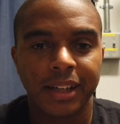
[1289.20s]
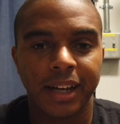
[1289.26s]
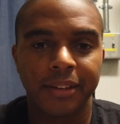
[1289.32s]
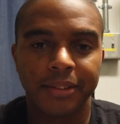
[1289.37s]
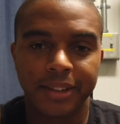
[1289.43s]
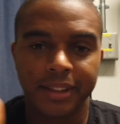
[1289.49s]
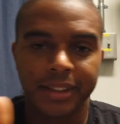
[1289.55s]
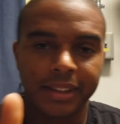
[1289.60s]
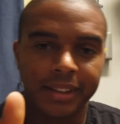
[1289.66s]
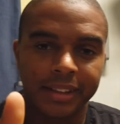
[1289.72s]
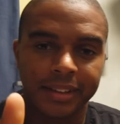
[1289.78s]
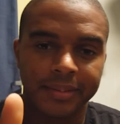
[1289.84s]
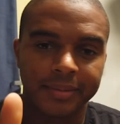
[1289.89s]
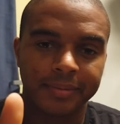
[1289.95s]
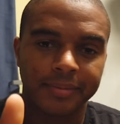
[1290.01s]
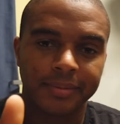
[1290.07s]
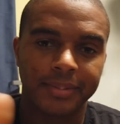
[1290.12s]
Have a good day.
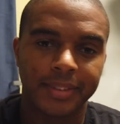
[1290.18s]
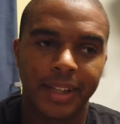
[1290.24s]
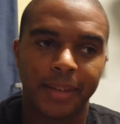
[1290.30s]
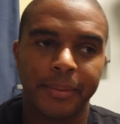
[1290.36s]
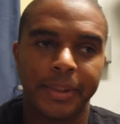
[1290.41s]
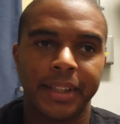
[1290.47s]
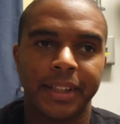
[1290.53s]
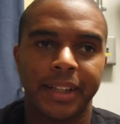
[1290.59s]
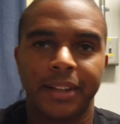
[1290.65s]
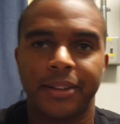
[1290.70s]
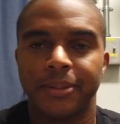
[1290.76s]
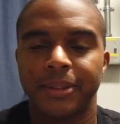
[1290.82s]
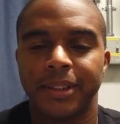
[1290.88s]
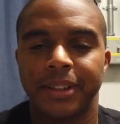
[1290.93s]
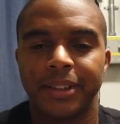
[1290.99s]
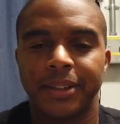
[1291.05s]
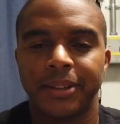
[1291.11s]
I mean, I don't
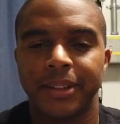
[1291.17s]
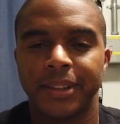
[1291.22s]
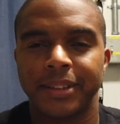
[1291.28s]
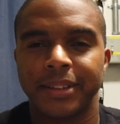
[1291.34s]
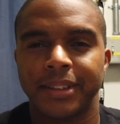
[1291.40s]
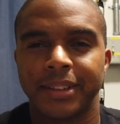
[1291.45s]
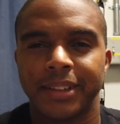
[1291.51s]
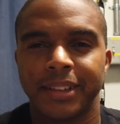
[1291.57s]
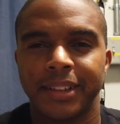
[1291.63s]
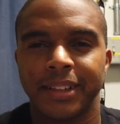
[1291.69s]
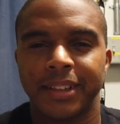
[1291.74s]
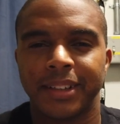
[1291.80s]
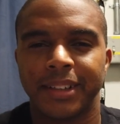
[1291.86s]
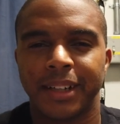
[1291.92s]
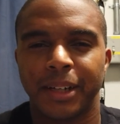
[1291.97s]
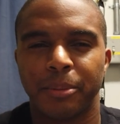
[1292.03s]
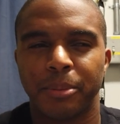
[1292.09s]
really know what else to say.
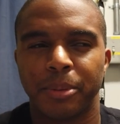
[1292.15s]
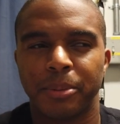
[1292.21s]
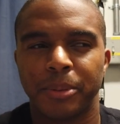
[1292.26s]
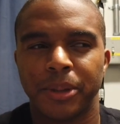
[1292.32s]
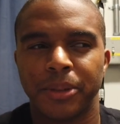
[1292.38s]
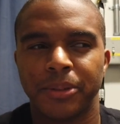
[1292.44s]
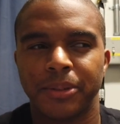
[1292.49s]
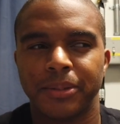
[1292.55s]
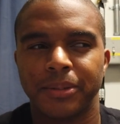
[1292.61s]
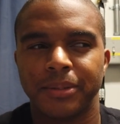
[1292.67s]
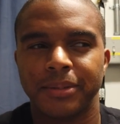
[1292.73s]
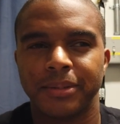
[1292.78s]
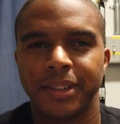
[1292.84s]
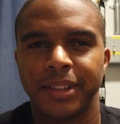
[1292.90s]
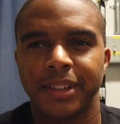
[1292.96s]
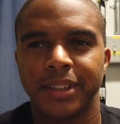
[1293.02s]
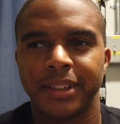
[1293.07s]
Can I promote
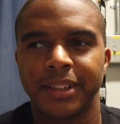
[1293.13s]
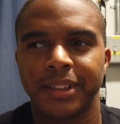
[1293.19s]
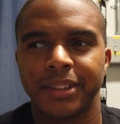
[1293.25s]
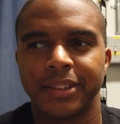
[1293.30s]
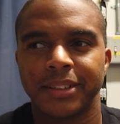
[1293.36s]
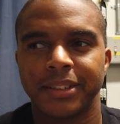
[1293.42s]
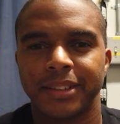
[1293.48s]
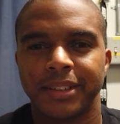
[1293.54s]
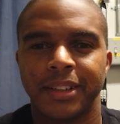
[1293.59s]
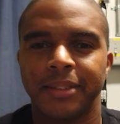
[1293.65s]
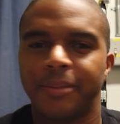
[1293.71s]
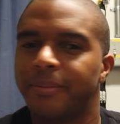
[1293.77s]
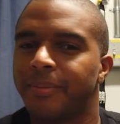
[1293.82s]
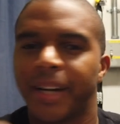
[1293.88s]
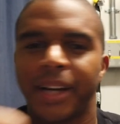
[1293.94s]
anything else? No.